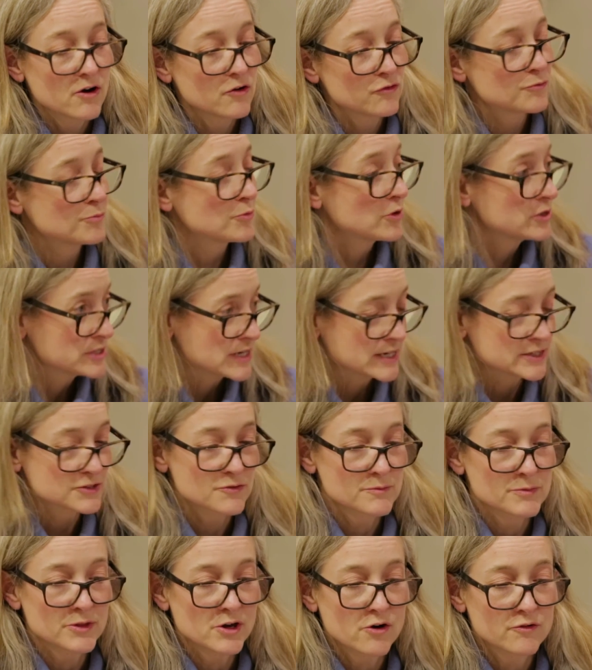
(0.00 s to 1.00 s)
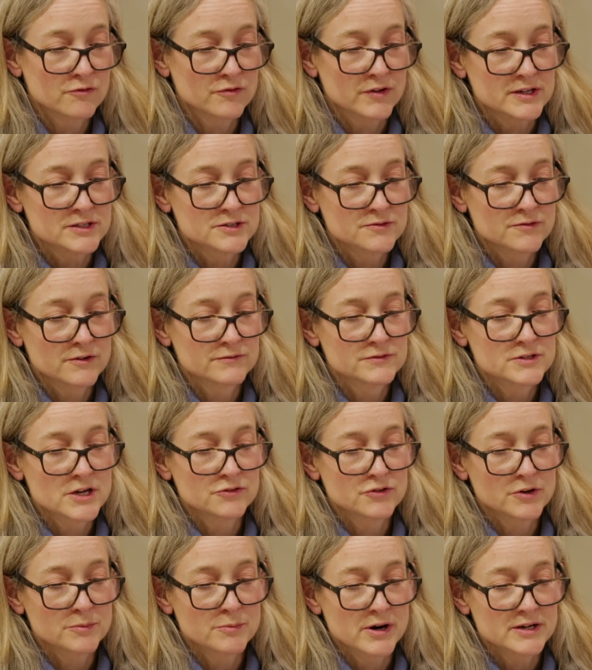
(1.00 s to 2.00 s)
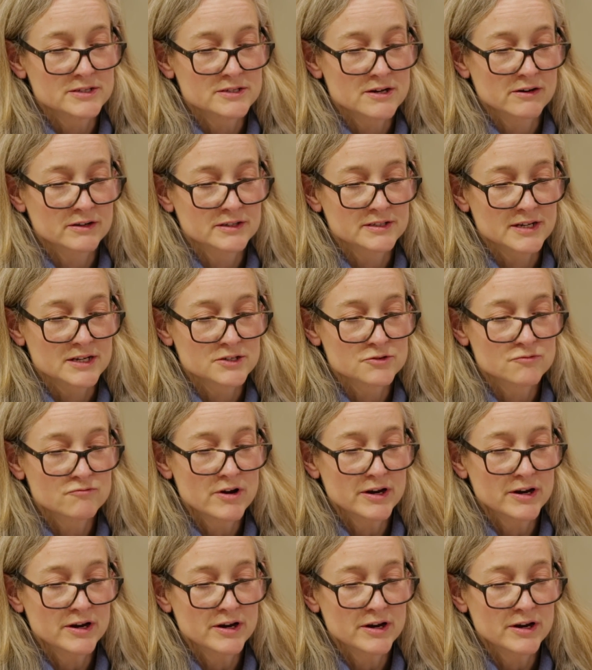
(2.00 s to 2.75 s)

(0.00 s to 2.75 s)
of projects from the office of Cedric Price Architects,